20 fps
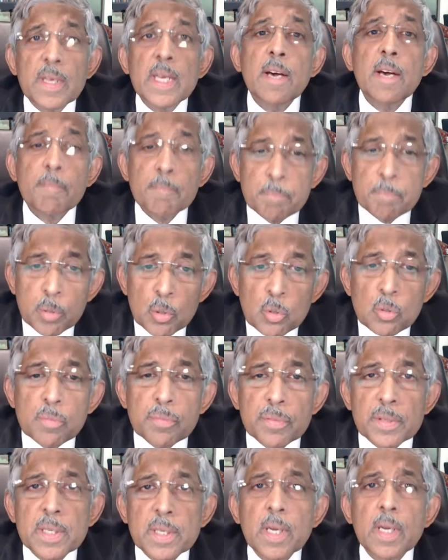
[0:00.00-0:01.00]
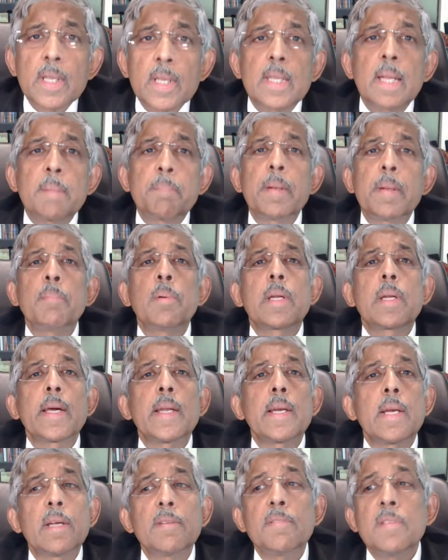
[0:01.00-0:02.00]
We have proved that people
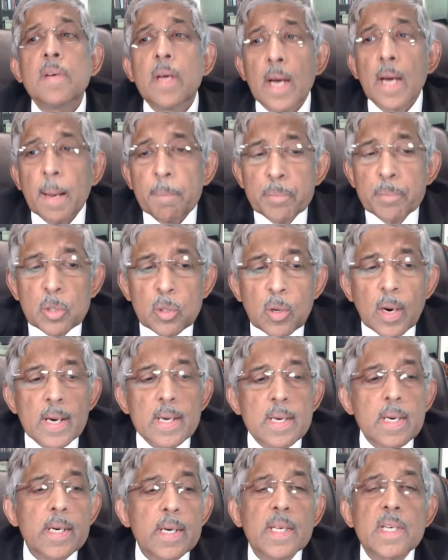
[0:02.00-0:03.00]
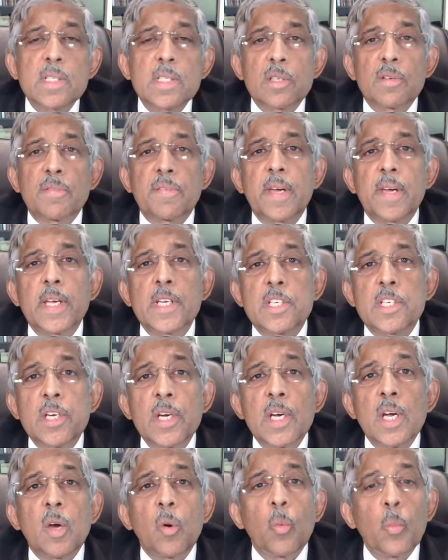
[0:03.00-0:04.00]
can live up to 100 years of age
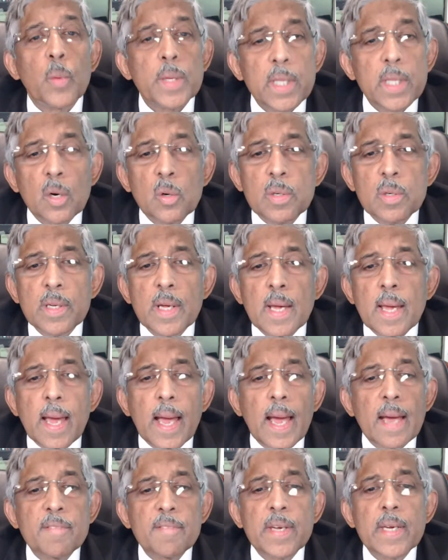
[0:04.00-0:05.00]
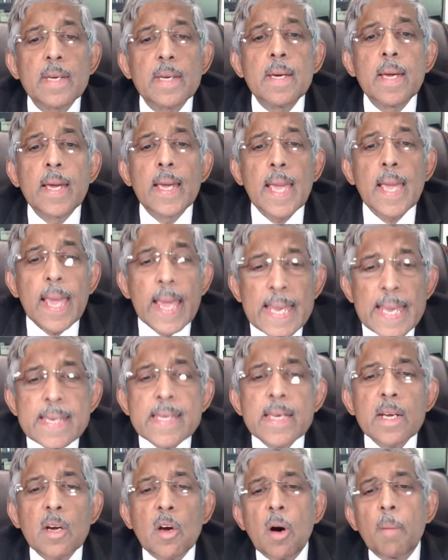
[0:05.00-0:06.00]
without having
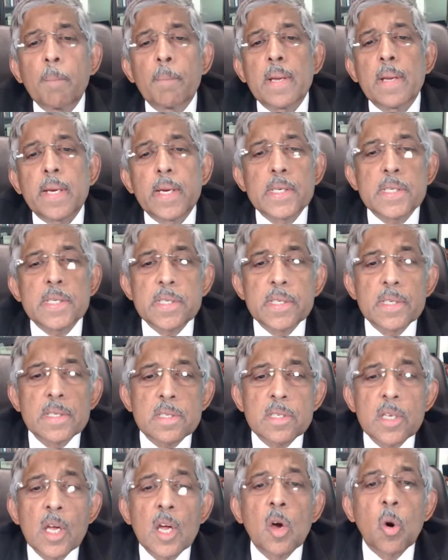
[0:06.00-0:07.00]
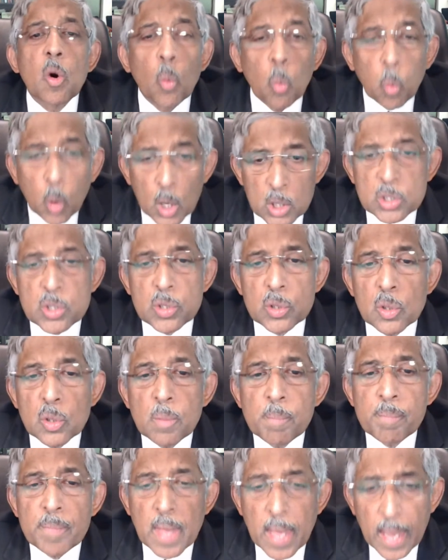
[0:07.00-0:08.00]
any complications
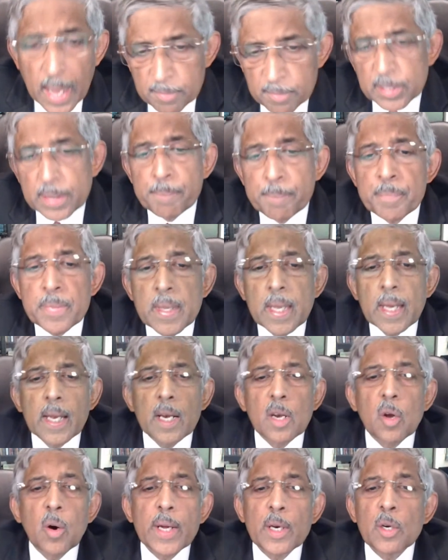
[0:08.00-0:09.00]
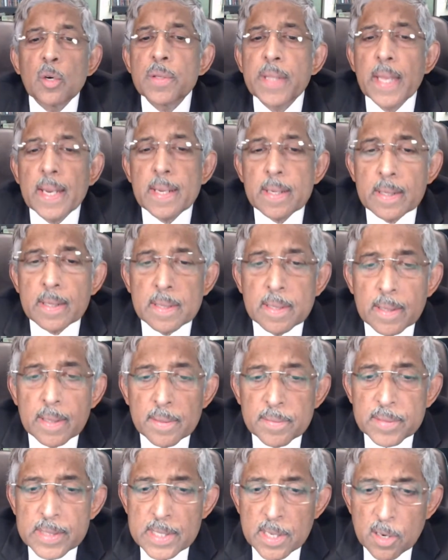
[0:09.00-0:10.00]
whatsoever. Now, I know that
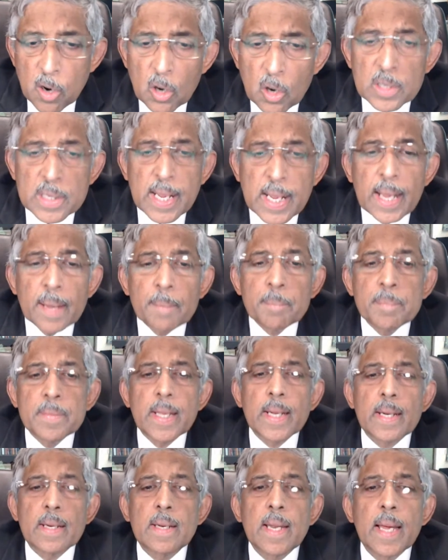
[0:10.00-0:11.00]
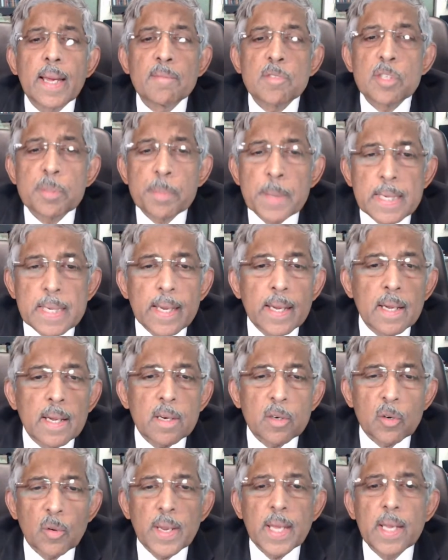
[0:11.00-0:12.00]
this is an odd time that I'm
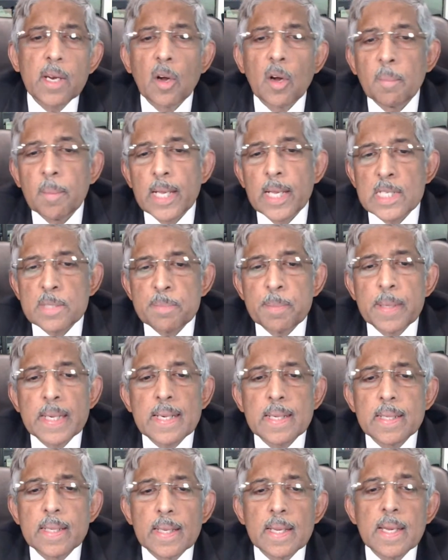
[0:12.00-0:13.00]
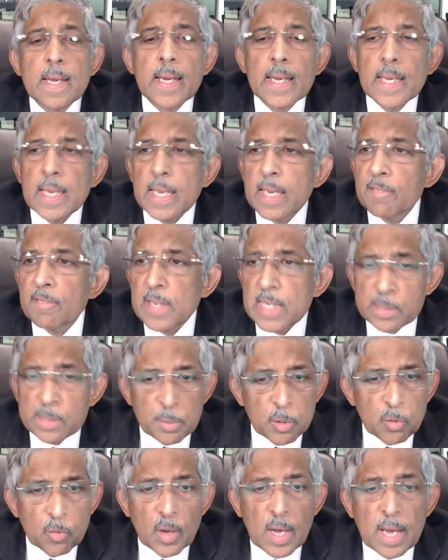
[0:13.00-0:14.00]
speaking today. Normally, I speak in the evenings,
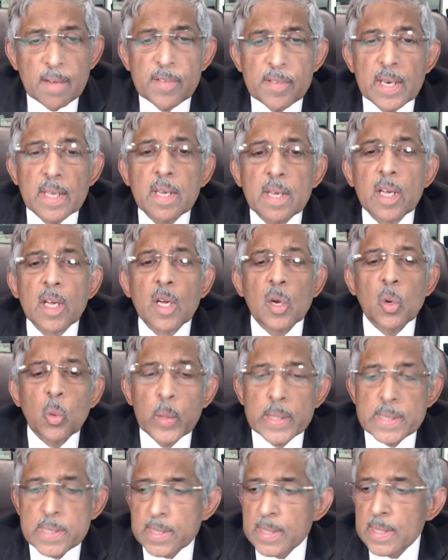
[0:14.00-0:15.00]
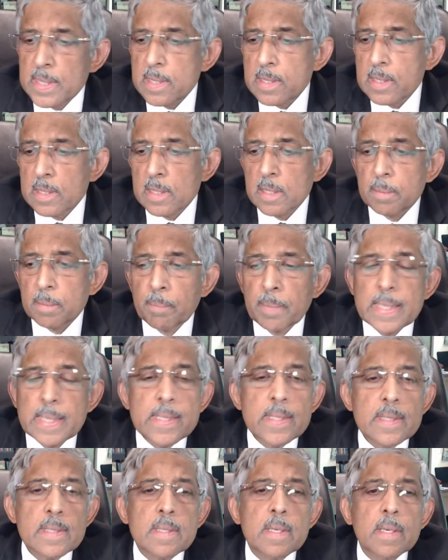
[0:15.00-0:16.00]
but if you have any questions,
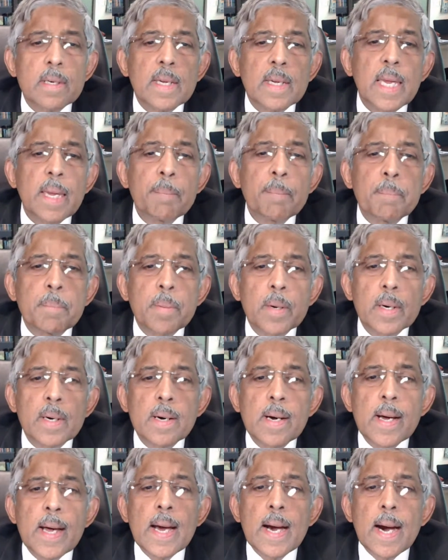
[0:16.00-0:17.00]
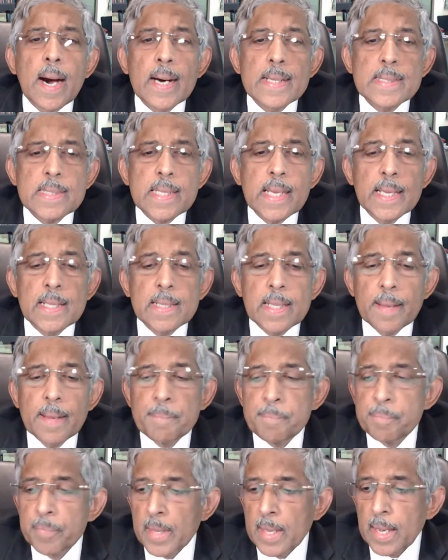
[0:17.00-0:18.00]
please keep asking
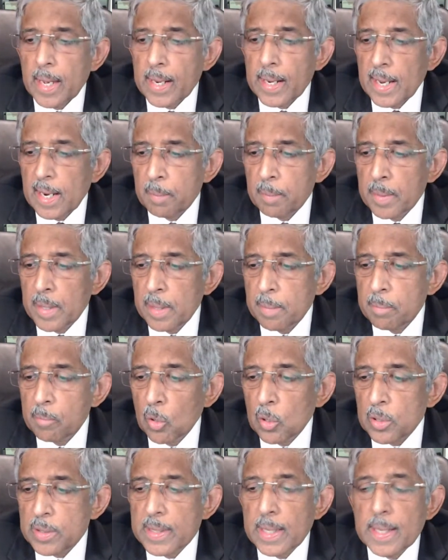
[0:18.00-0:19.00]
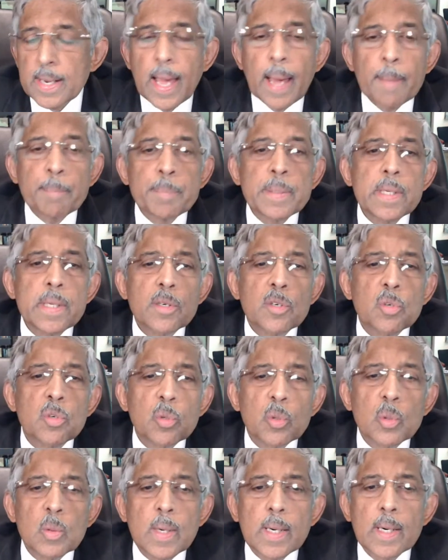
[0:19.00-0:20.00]
them, and I'll be more than happy
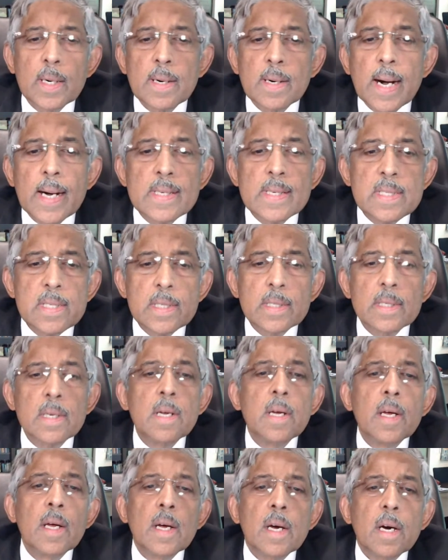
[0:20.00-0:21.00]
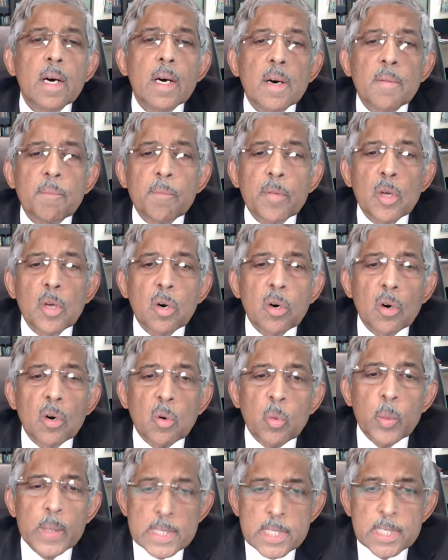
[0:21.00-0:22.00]
to answer your
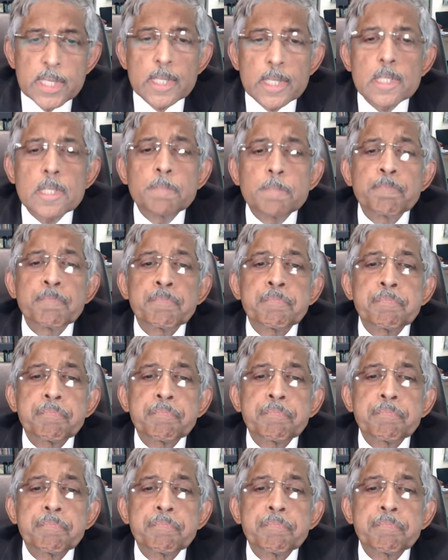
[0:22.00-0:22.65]
questions.